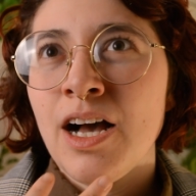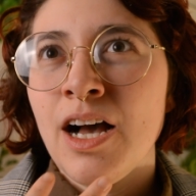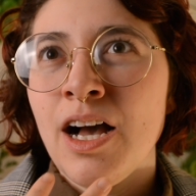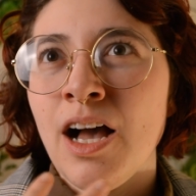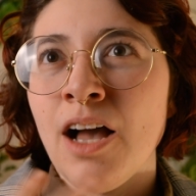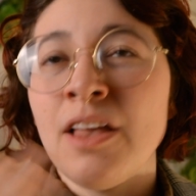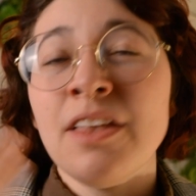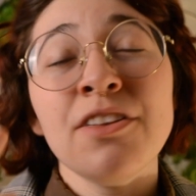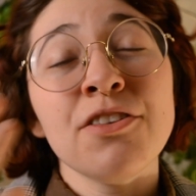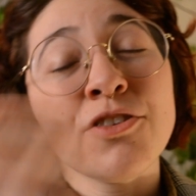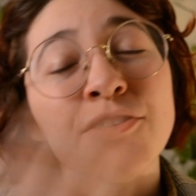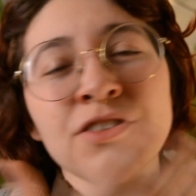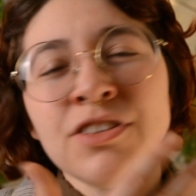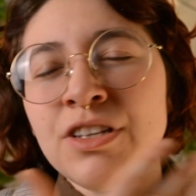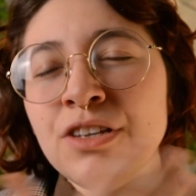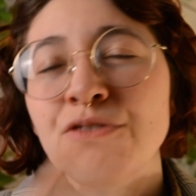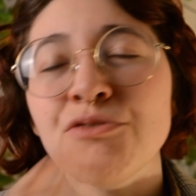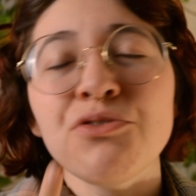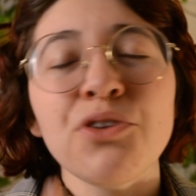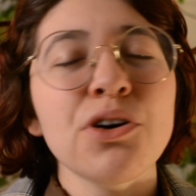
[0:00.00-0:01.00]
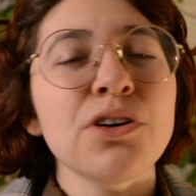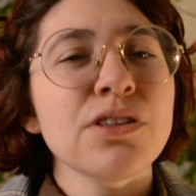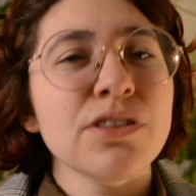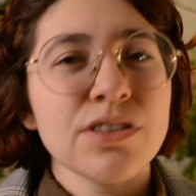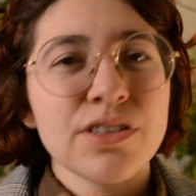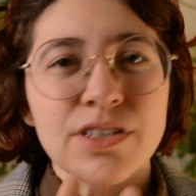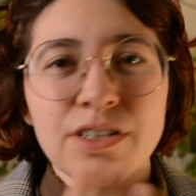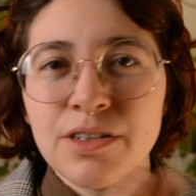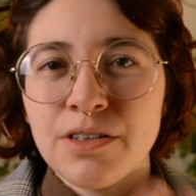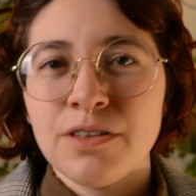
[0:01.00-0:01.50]
in your
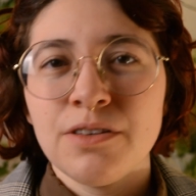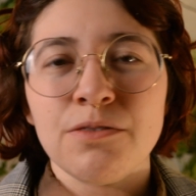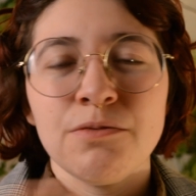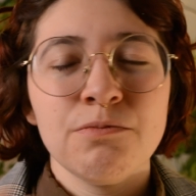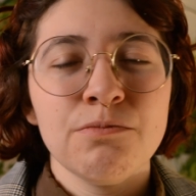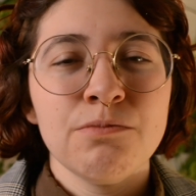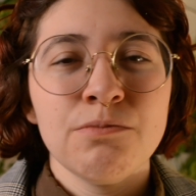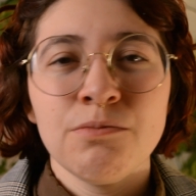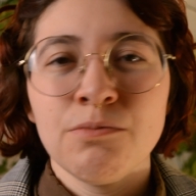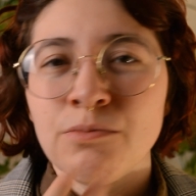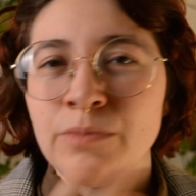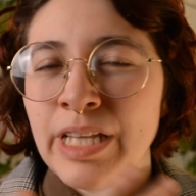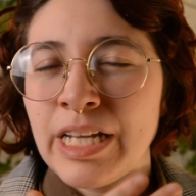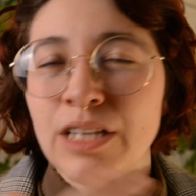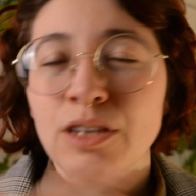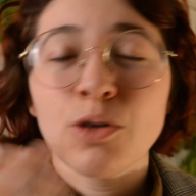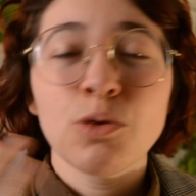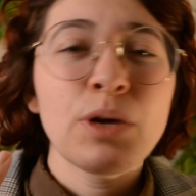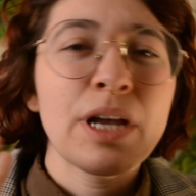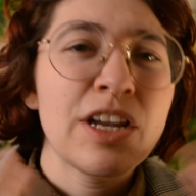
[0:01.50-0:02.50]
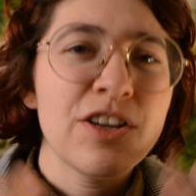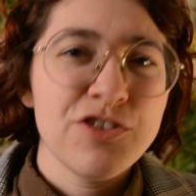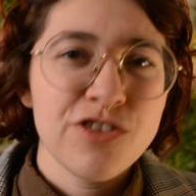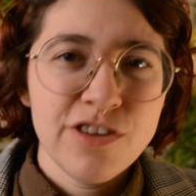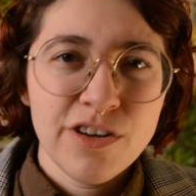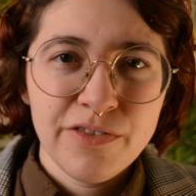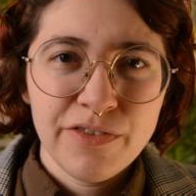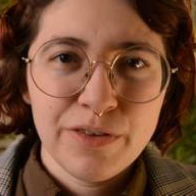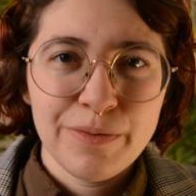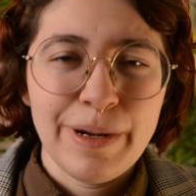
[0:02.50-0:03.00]
default, like
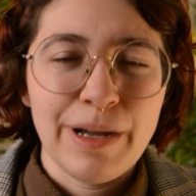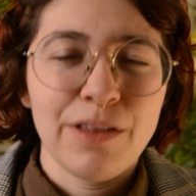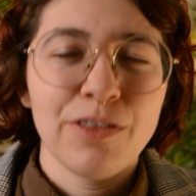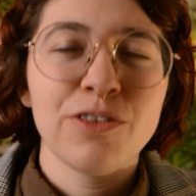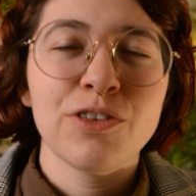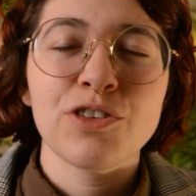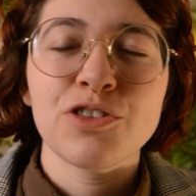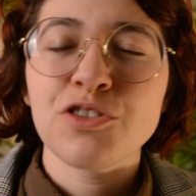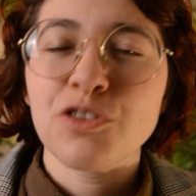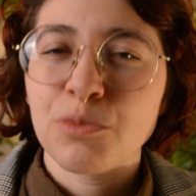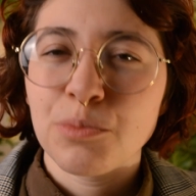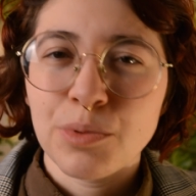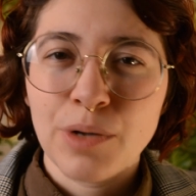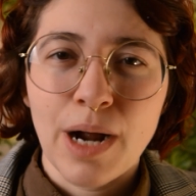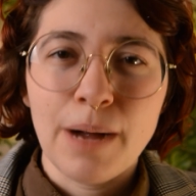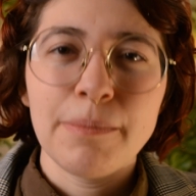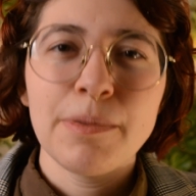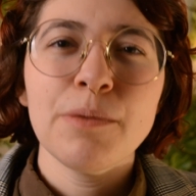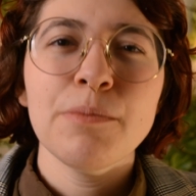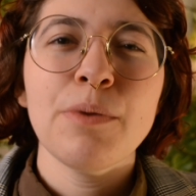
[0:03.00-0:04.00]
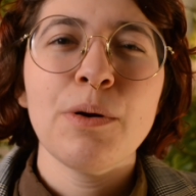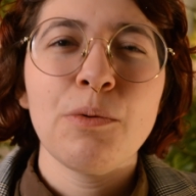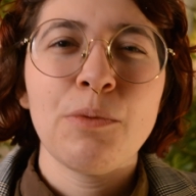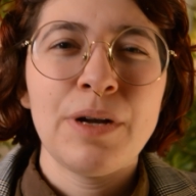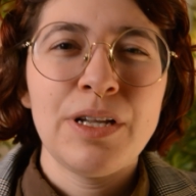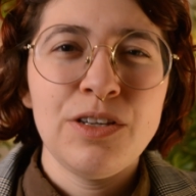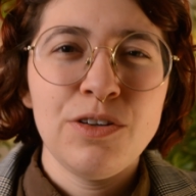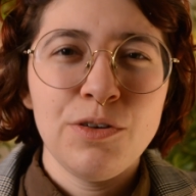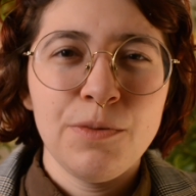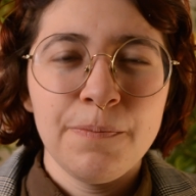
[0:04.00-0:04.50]
location of your mouth, there's no problem, but
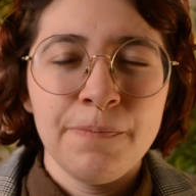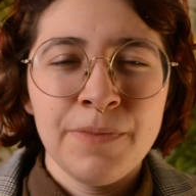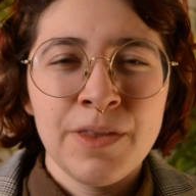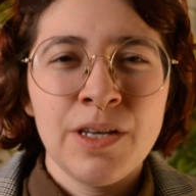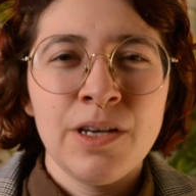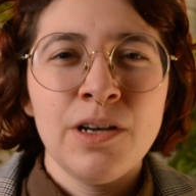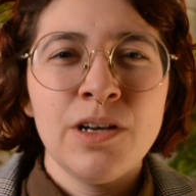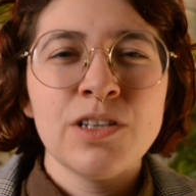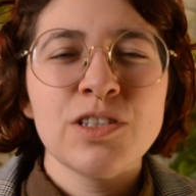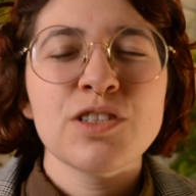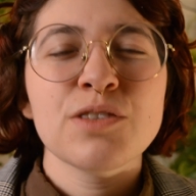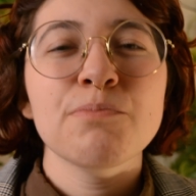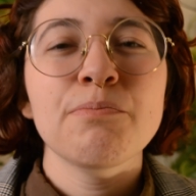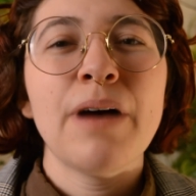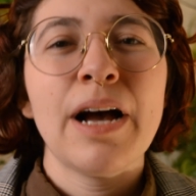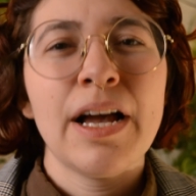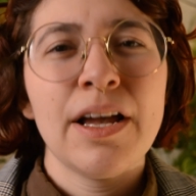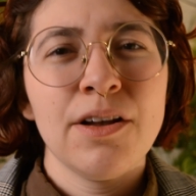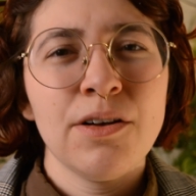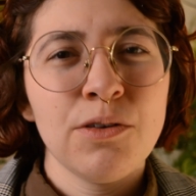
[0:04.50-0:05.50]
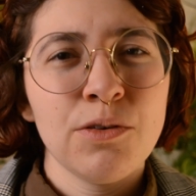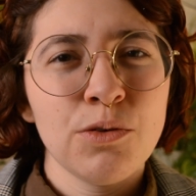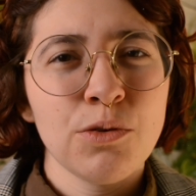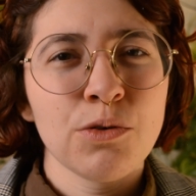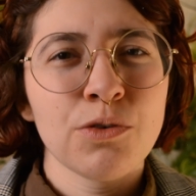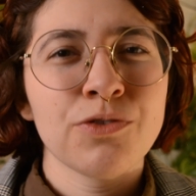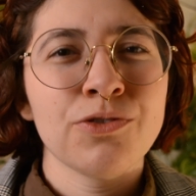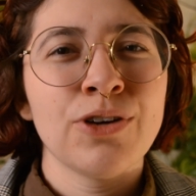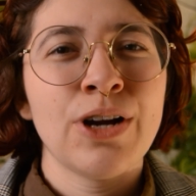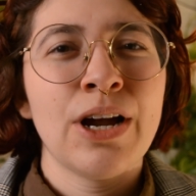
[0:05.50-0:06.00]
when you smile or
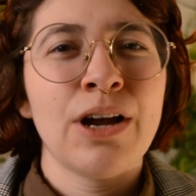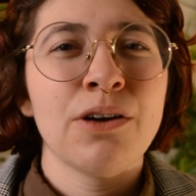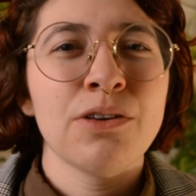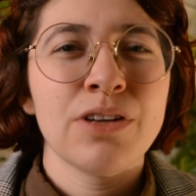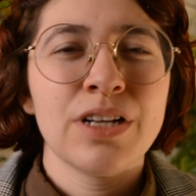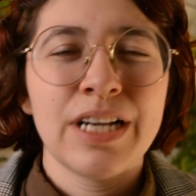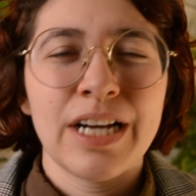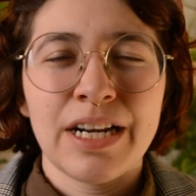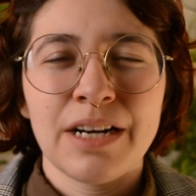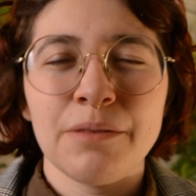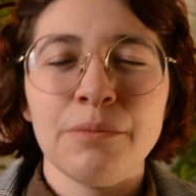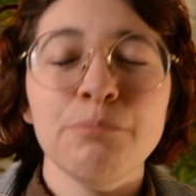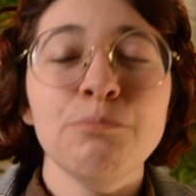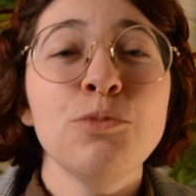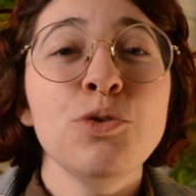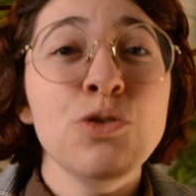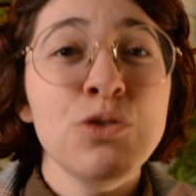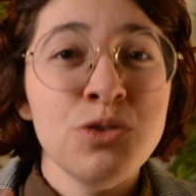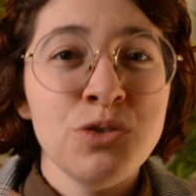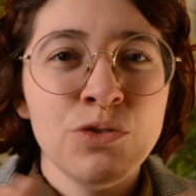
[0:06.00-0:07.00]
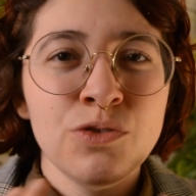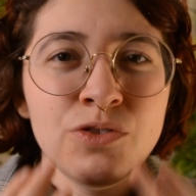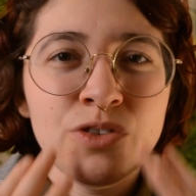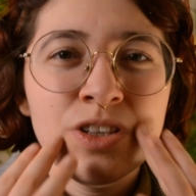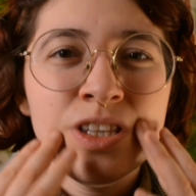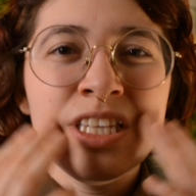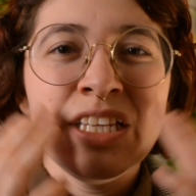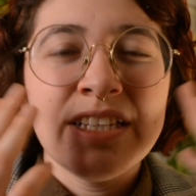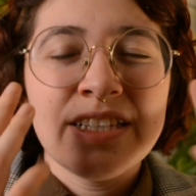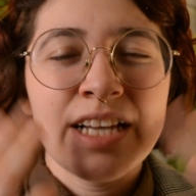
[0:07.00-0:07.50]
frown, kind of move
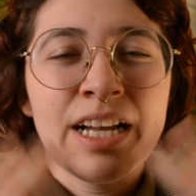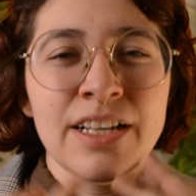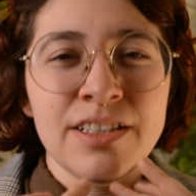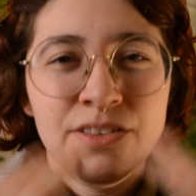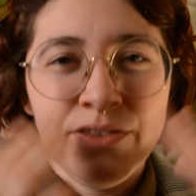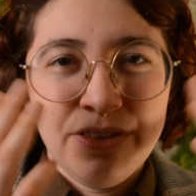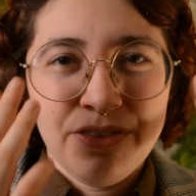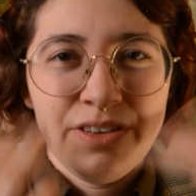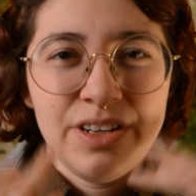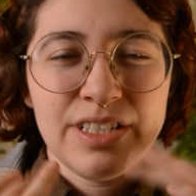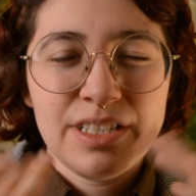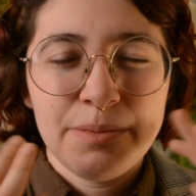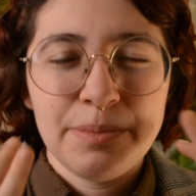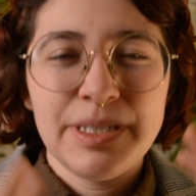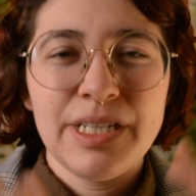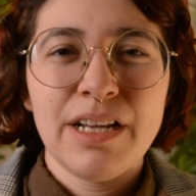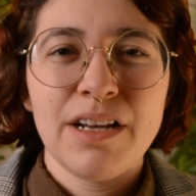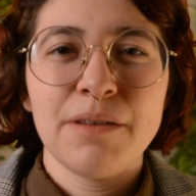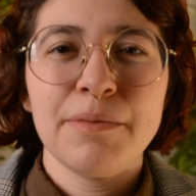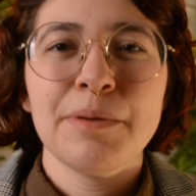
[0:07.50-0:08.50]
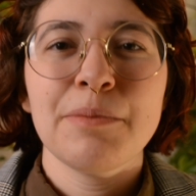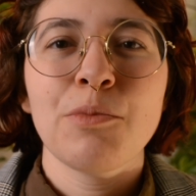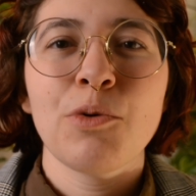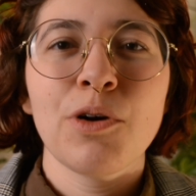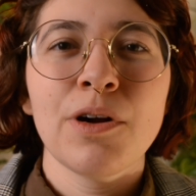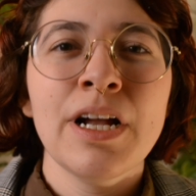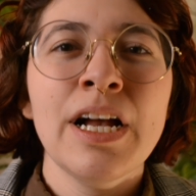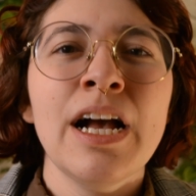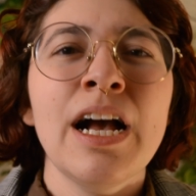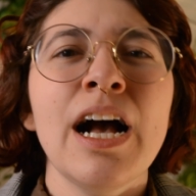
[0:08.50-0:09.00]
these sides of your face up and down a bit more,